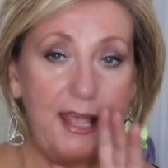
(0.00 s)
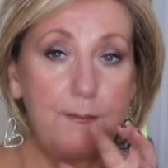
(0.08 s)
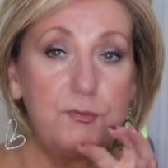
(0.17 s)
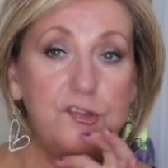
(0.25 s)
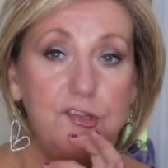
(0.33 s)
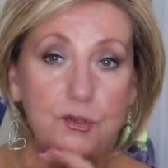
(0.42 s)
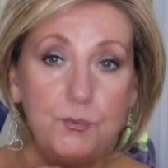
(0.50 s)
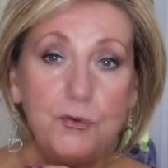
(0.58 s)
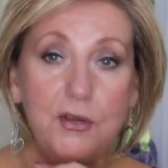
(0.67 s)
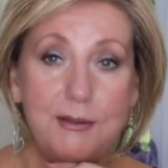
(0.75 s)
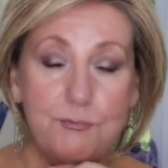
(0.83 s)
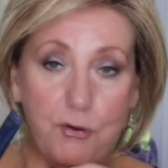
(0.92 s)
I'm
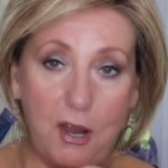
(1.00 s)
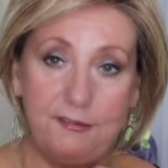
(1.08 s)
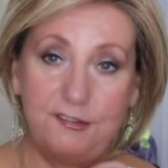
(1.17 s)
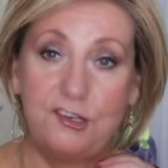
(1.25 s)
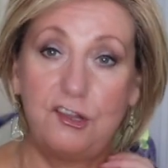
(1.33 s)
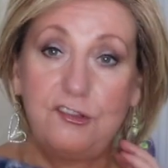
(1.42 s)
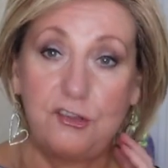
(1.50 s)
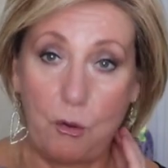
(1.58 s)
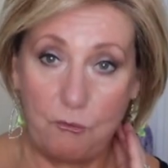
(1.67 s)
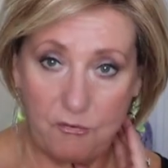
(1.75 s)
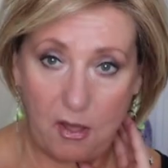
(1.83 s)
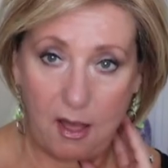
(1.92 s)
super impressed
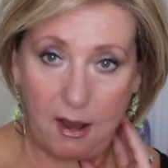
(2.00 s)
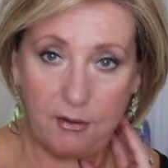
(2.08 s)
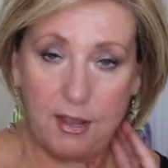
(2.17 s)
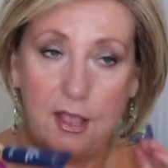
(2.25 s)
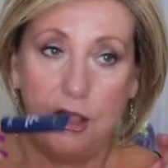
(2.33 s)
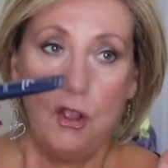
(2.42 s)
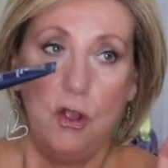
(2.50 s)
so far